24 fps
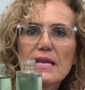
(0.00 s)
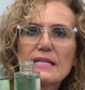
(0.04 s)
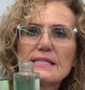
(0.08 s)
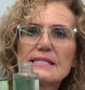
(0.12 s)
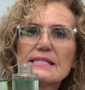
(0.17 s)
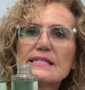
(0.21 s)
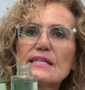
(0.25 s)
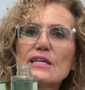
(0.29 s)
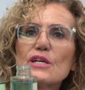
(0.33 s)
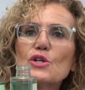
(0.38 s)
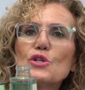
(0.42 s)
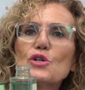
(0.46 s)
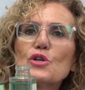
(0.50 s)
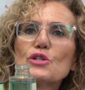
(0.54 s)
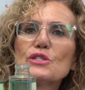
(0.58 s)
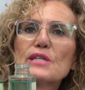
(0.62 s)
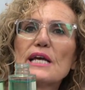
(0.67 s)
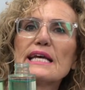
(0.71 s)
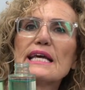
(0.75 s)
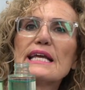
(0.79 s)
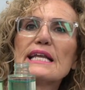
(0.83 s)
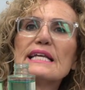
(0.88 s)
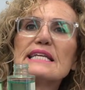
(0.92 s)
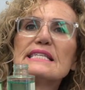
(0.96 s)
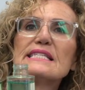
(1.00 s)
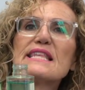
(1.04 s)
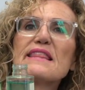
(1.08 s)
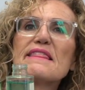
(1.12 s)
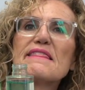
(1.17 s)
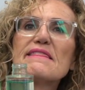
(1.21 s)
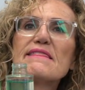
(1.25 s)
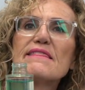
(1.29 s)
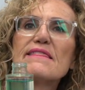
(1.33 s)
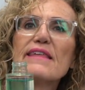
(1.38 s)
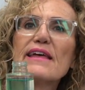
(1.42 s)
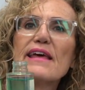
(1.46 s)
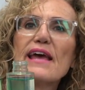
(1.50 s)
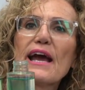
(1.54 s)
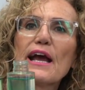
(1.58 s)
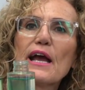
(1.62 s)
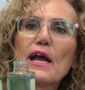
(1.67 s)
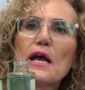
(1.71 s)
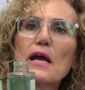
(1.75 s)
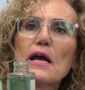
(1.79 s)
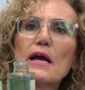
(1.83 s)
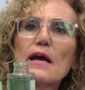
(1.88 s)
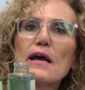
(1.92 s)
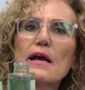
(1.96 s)
It still looks like it is
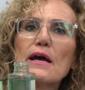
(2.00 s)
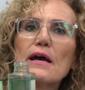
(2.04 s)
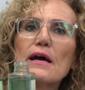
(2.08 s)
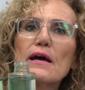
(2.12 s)
thick.